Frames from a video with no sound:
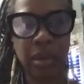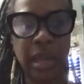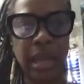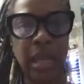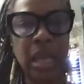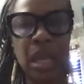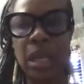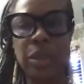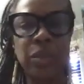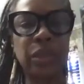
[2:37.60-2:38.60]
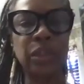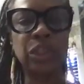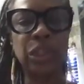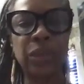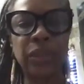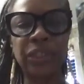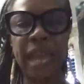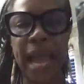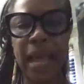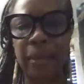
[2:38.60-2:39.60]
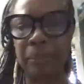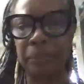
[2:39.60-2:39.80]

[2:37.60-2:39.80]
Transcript: Okay. You can show the chat.